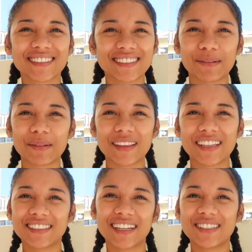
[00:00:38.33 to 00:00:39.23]
some of the
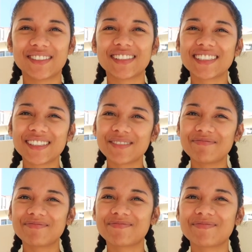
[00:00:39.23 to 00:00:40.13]
things I do in the
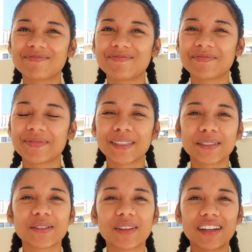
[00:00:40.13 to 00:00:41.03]
gym
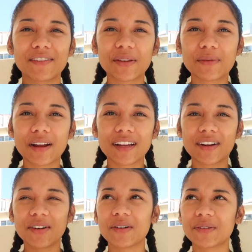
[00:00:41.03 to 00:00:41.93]
so that if you want to
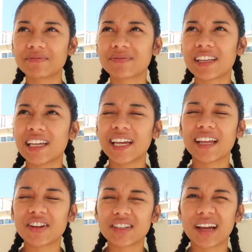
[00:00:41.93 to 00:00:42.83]
go,
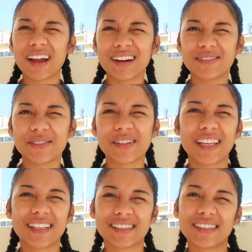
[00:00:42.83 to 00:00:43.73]
and you're tired of doing
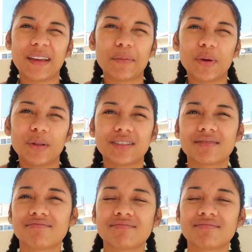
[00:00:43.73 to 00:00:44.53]
like the same old